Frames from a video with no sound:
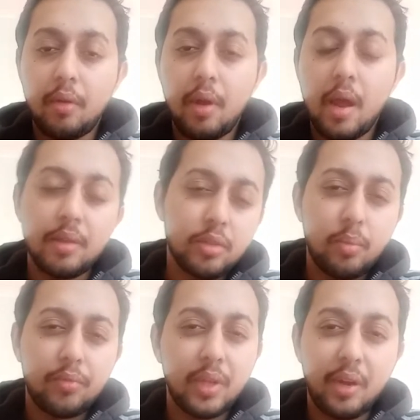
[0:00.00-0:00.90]
And some
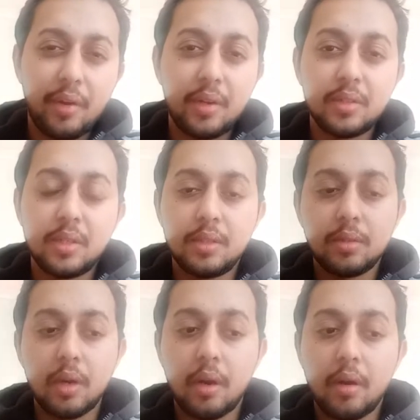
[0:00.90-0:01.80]
of the characteristics
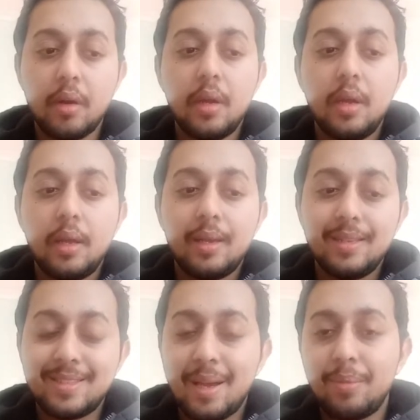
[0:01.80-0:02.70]
are:
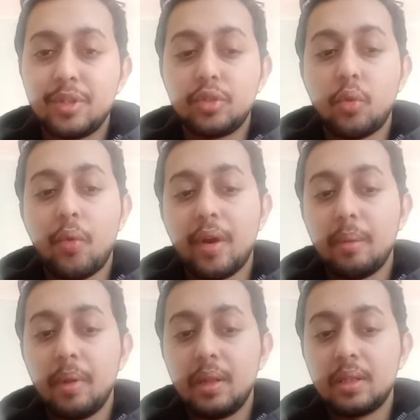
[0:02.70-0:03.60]
establish your
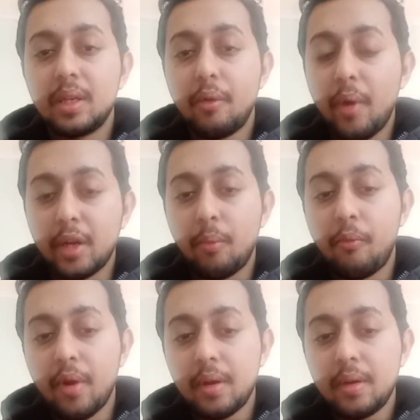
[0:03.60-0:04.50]
credibility right up
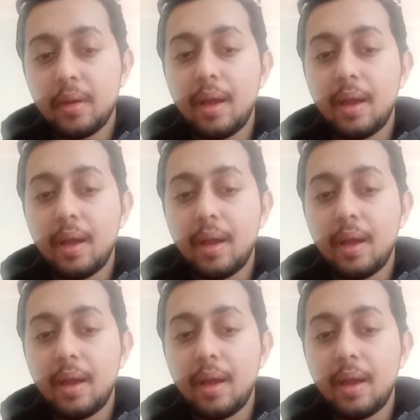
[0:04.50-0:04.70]
front